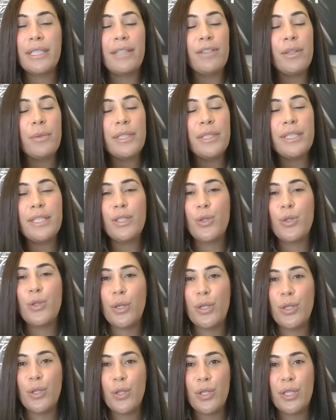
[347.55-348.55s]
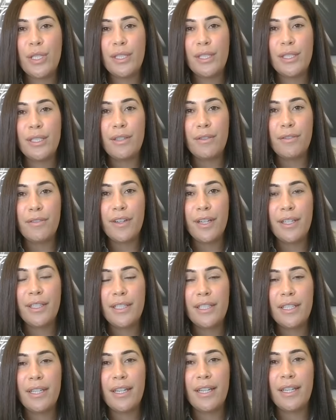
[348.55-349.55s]
Everyone's situation is different,
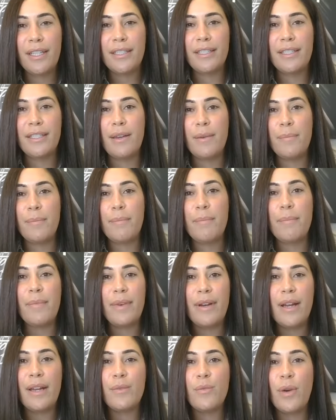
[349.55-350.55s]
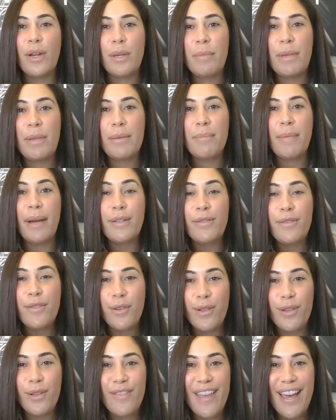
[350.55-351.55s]
and um, I want to be
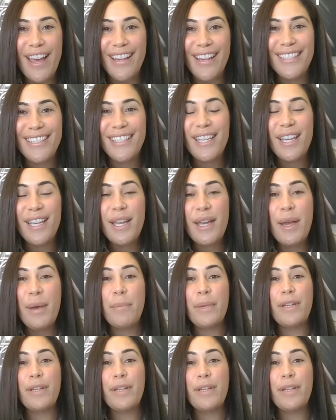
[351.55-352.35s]
mindful of that. Right.